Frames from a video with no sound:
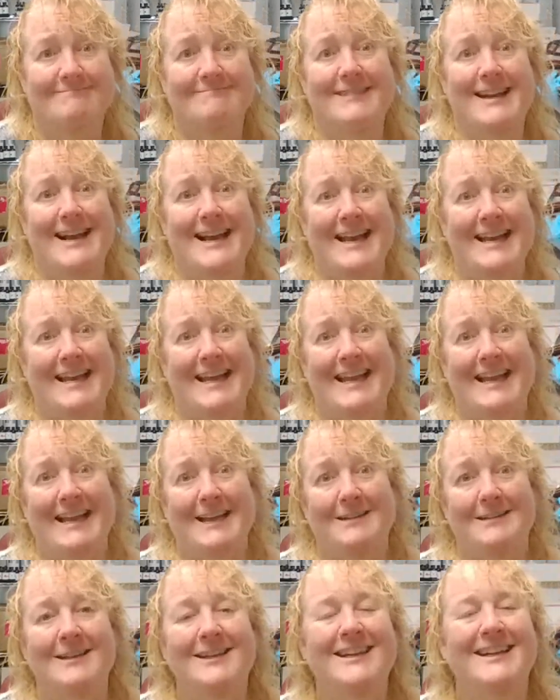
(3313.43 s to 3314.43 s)
I gotta get it.
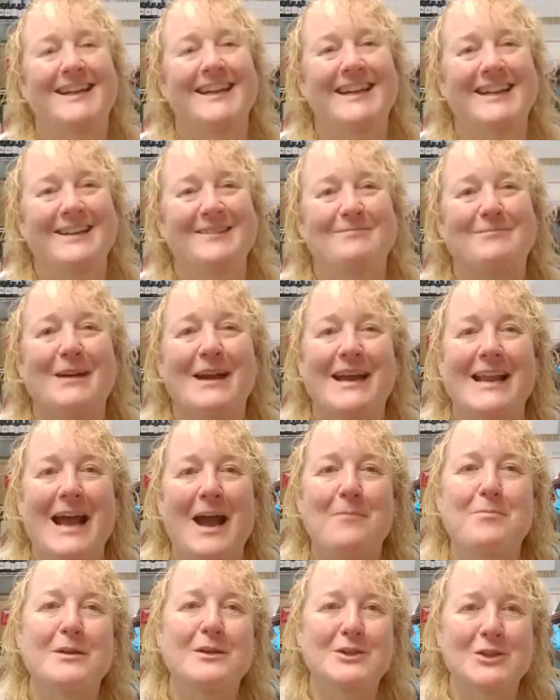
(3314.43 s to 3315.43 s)
But
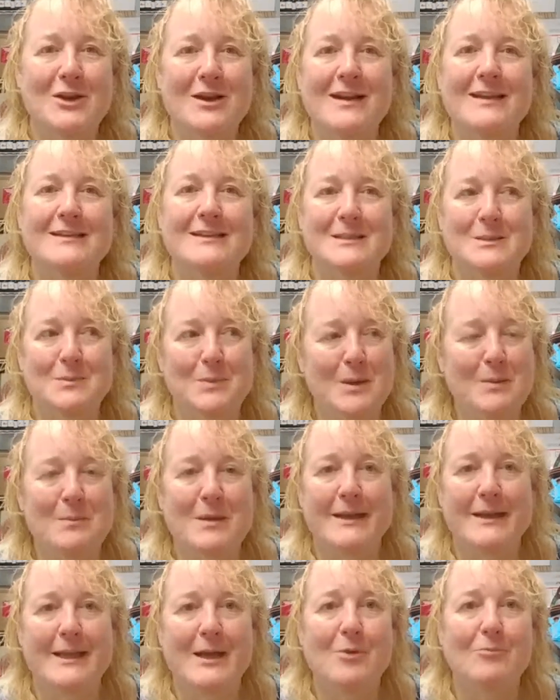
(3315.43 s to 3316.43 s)
I've been trying to spend
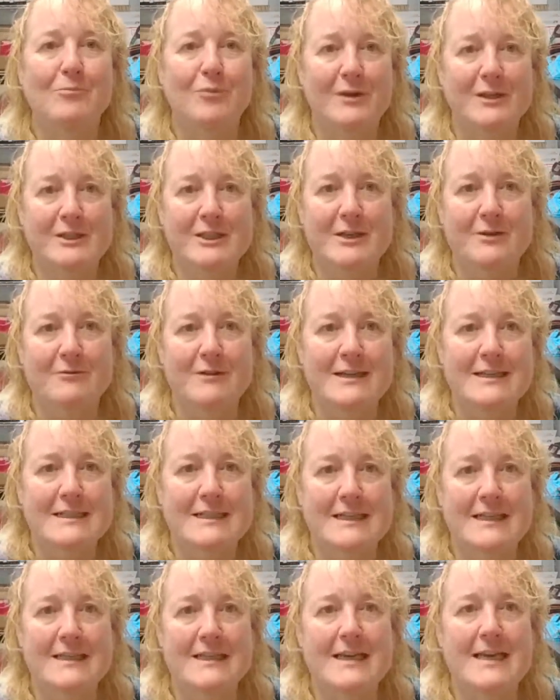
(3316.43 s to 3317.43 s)
money on Bridget
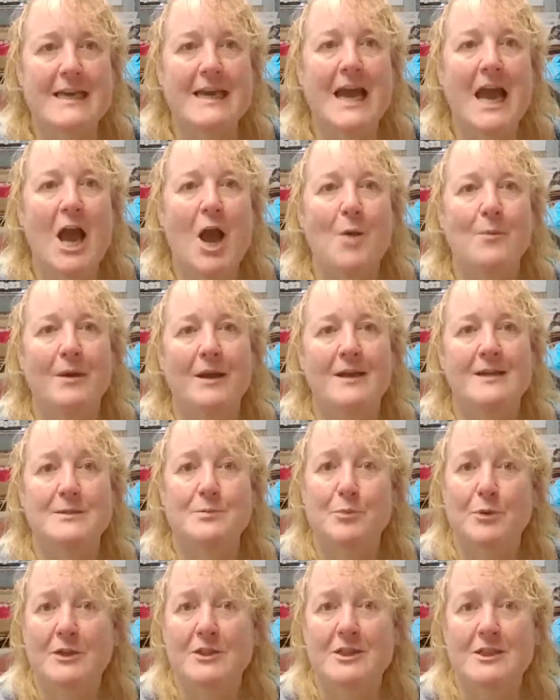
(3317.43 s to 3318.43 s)
recently because
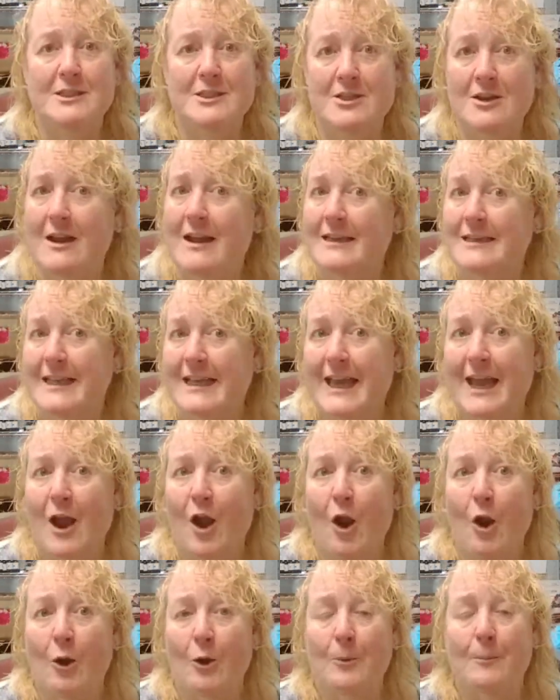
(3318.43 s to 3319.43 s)
Bridget's trying to get
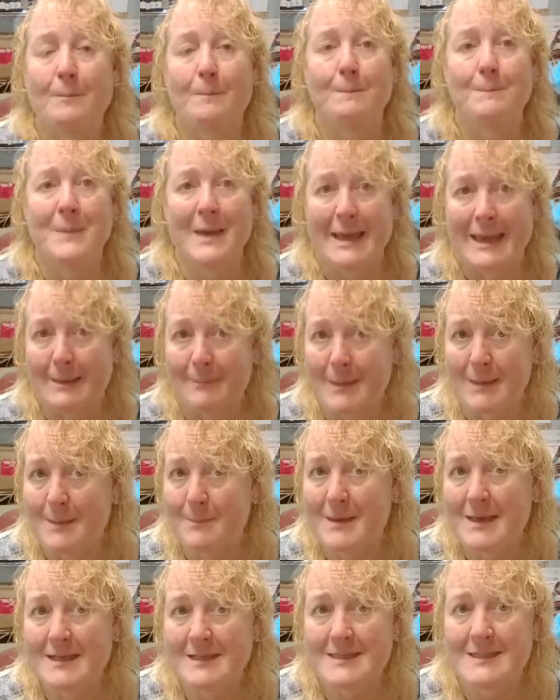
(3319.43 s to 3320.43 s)
her baby
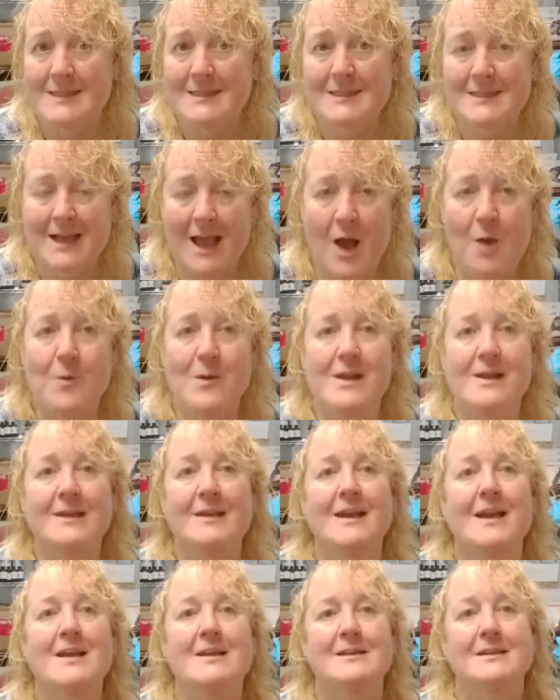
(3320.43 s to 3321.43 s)
business going.
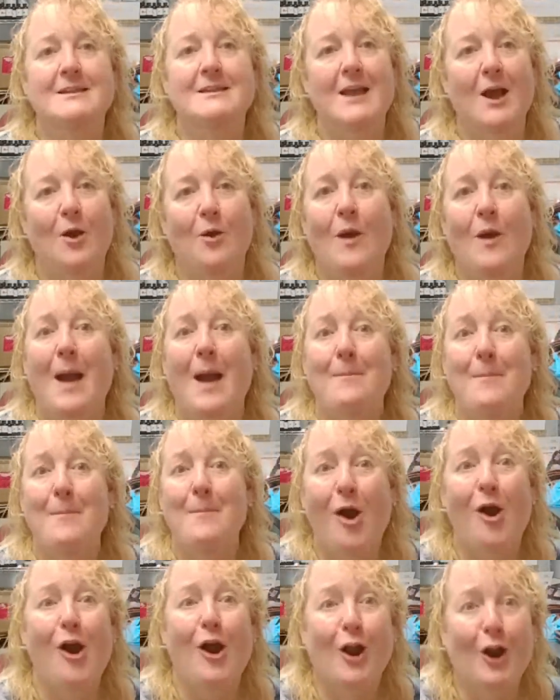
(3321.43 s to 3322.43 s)
So I
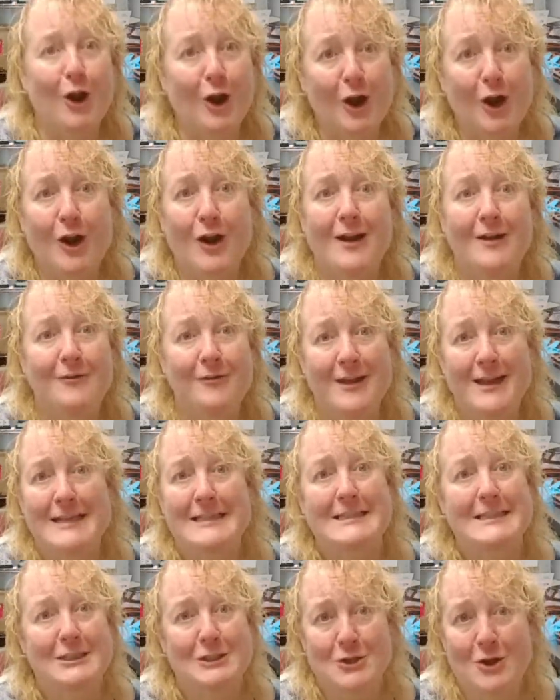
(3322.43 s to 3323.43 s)
bought her a
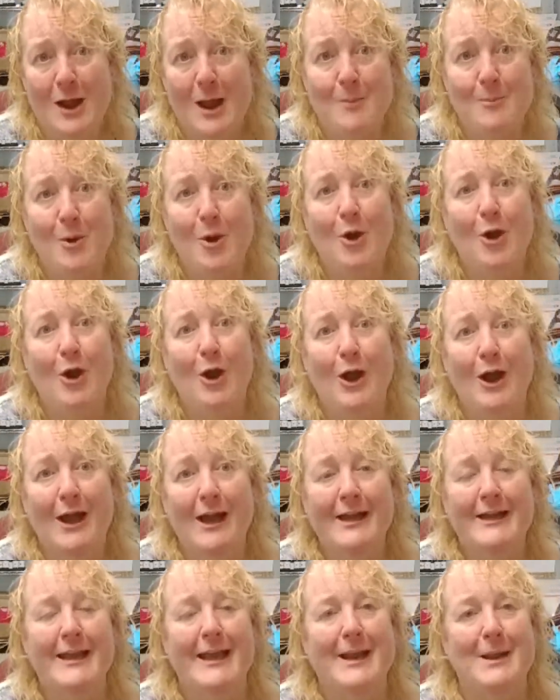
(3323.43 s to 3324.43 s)
fancy
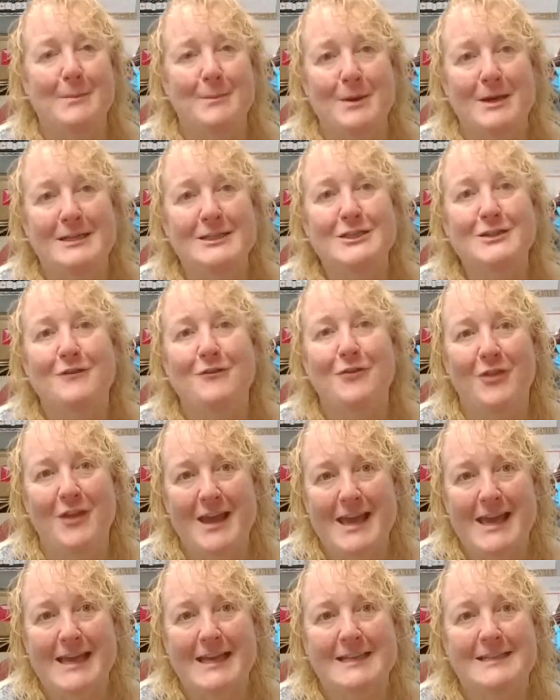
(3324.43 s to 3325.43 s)
tripod and a bunch of
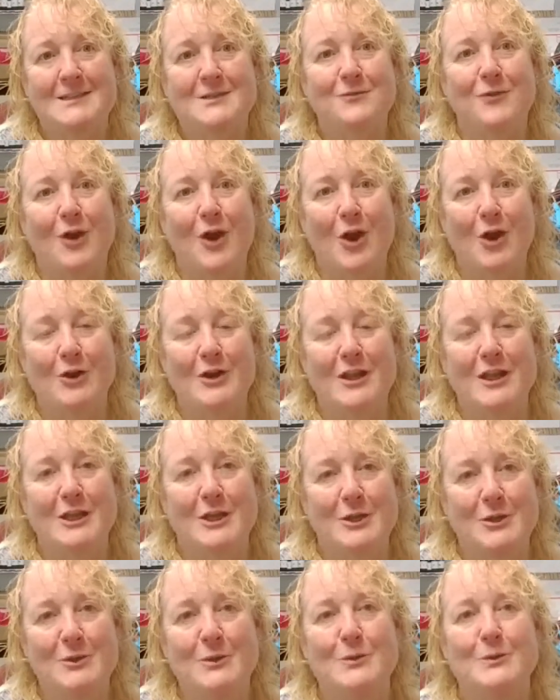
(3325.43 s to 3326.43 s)
things for her to
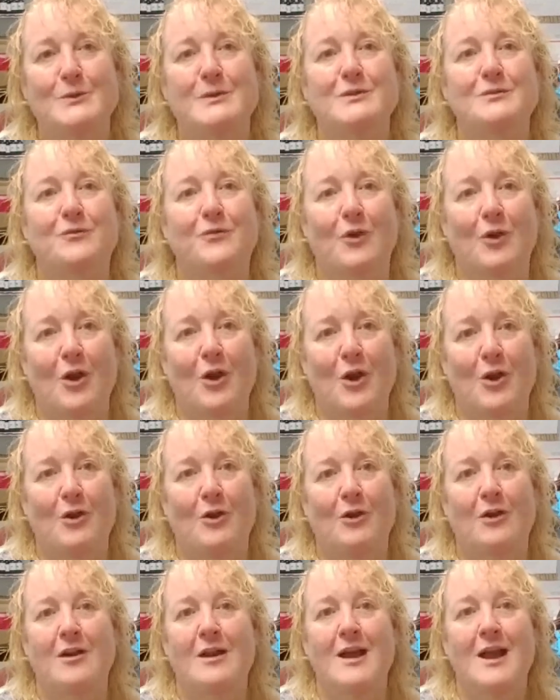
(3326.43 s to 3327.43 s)
use for
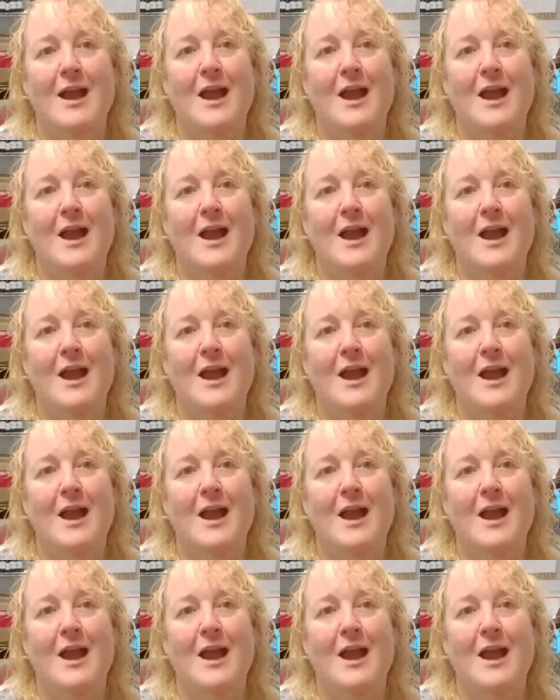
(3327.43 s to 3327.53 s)
her